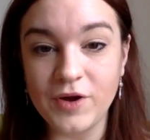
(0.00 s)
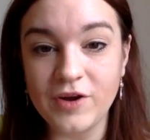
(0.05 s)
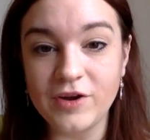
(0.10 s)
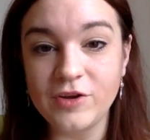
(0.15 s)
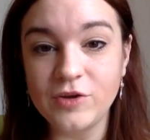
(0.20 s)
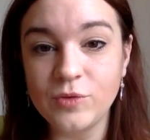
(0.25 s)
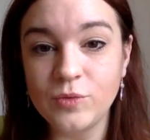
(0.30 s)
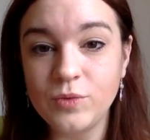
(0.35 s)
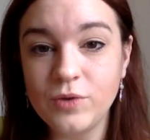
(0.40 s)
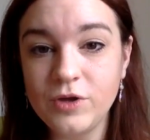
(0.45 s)

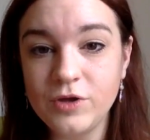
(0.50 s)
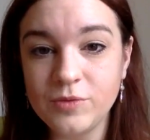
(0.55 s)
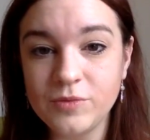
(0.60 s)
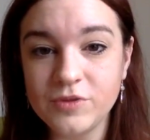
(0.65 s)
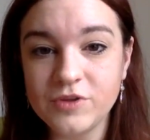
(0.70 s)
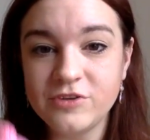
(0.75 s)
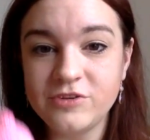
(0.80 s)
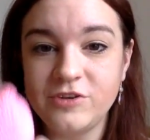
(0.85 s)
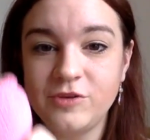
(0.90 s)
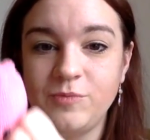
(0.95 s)
your womb
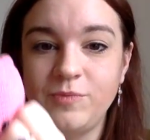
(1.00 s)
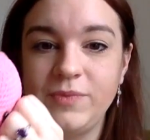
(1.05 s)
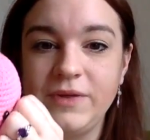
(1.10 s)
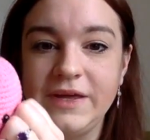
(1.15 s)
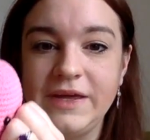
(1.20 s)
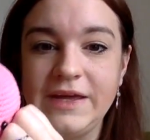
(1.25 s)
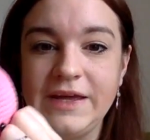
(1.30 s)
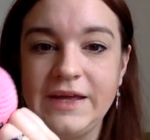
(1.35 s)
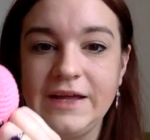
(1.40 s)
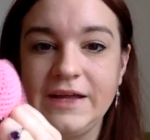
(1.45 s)
should
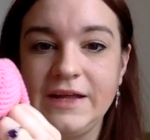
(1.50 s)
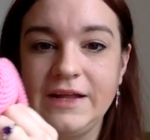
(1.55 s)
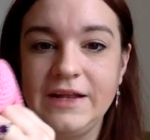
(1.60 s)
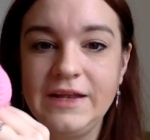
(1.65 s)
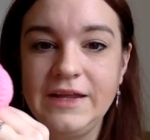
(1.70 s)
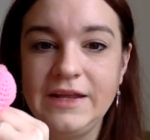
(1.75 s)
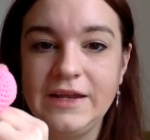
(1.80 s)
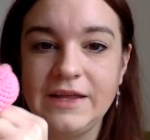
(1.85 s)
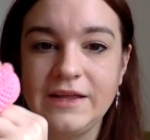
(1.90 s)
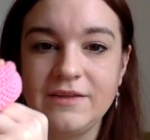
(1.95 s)
be
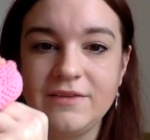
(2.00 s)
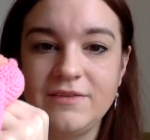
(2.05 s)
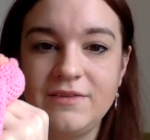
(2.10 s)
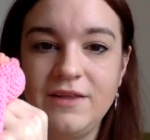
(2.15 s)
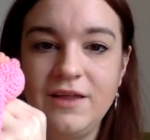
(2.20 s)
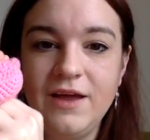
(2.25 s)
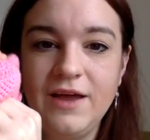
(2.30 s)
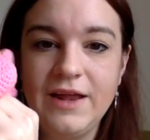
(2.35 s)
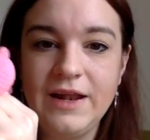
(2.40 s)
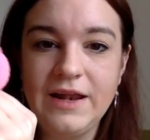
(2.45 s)
leaning
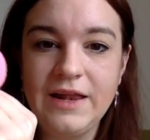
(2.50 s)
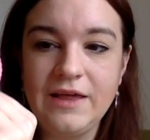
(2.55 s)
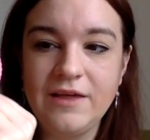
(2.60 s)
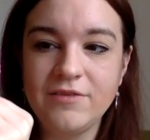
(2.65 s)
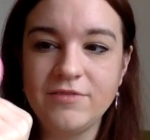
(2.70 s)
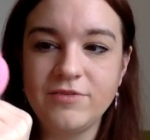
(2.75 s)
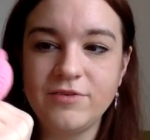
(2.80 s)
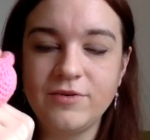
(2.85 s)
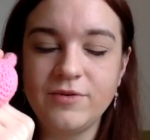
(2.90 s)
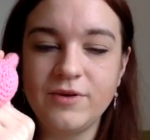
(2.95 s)
slightly
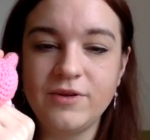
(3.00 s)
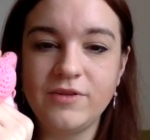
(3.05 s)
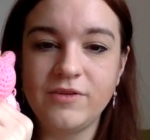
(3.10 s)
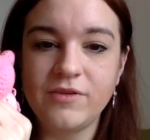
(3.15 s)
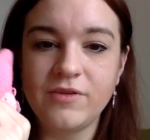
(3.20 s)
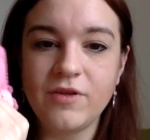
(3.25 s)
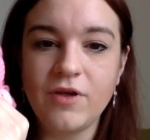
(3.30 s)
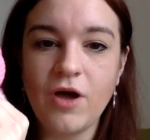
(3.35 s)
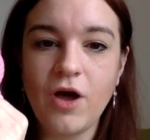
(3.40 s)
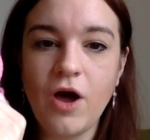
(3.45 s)
forwards